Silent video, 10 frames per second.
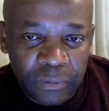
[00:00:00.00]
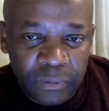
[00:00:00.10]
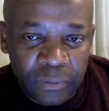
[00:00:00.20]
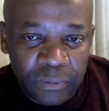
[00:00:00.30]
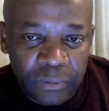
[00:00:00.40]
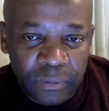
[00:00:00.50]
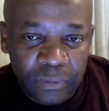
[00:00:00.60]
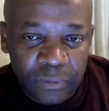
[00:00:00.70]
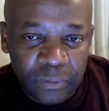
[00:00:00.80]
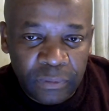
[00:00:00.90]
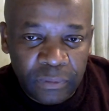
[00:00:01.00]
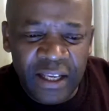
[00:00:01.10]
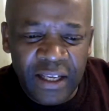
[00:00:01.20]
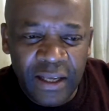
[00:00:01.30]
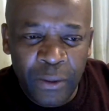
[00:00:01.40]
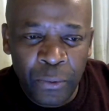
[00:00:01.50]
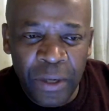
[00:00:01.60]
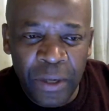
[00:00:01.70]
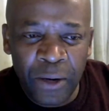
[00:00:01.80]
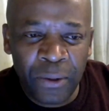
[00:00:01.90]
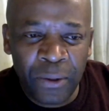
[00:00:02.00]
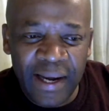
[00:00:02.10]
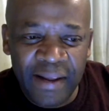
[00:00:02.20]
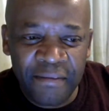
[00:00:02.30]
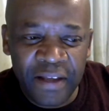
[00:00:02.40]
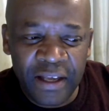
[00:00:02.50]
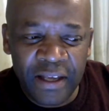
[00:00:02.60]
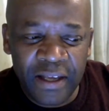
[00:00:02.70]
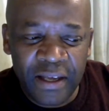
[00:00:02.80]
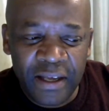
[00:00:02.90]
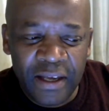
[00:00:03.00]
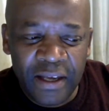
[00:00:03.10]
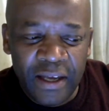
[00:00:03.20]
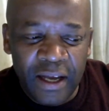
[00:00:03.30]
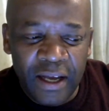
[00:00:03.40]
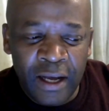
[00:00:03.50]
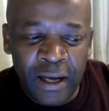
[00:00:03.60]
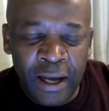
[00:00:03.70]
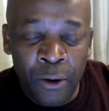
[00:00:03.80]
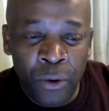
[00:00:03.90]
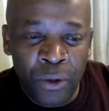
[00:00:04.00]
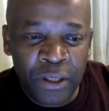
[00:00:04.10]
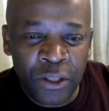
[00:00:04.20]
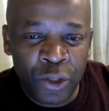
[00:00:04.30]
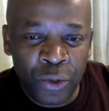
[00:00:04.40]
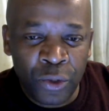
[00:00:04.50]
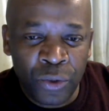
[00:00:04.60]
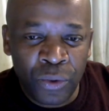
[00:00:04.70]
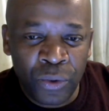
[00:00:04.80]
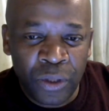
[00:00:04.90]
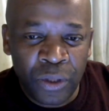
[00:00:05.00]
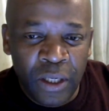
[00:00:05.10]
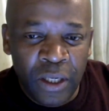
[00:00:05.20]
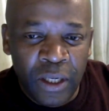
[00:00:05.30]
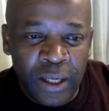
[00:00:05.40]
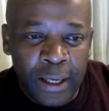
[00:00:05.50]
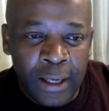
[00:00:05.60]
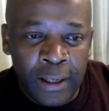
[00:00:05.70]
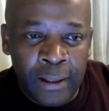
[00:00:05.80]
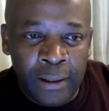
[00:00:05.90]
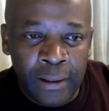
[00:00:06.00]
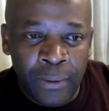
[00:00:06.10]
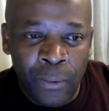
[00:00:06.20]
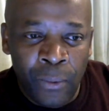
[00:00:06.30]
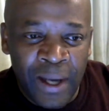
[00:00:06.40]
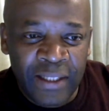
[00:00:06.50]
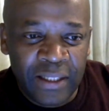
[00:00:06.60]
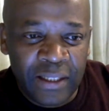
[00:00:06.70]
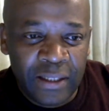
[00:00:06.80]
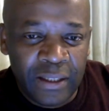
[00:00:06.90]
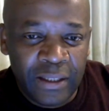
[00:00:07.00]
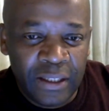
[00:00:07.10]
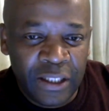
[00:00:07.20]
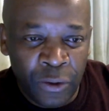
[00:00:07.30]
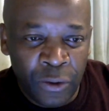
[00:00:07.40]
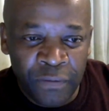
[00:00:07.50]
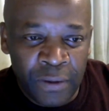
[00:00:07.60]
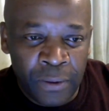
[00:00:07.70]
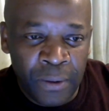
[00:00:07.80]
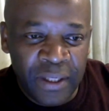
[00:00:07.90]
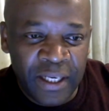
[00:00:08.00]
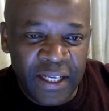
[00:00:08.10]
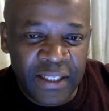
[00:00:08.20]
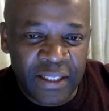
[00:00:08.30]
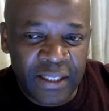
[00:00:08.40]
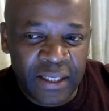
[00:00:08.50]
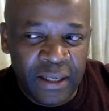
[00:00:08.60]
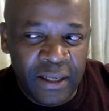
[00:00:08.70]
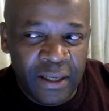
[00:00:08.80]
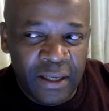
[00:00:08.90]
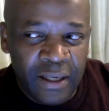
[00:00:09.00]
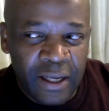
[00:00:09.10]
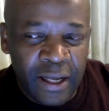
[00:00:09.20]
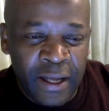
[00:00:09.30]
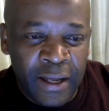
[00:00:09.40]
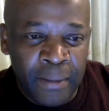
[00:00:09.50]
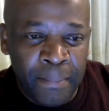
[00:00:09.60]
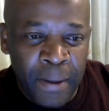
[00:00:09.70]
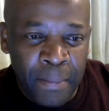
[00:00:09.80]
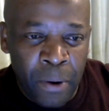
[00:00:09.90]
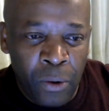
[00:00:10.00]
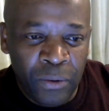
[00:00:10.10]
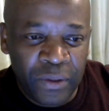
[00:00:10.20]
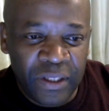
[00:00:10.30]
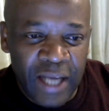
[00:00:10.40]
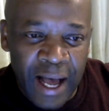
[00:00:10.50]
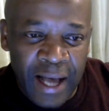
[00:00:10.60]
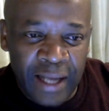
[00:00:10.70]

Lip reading: that is why I'm saying we are not living according to what Jehovah God has proposed